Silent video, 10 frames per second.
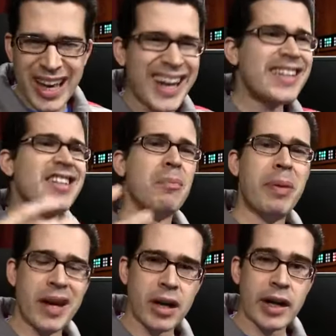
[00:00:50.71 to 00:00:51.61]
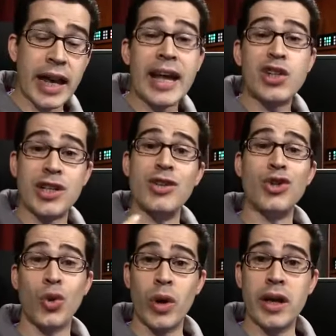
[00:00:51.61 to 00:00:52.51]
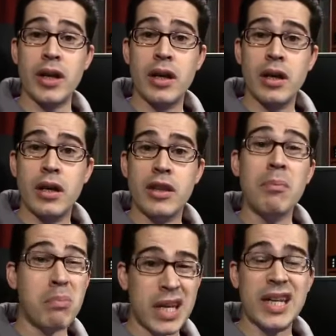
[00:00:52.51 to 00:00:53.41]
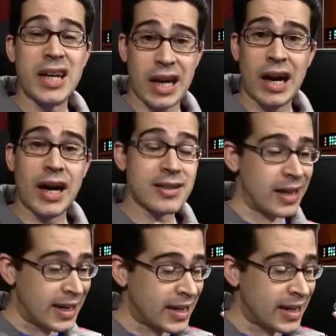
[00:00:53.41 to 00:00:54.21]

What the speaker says: kind of disappeared and I just enjoyed the media content.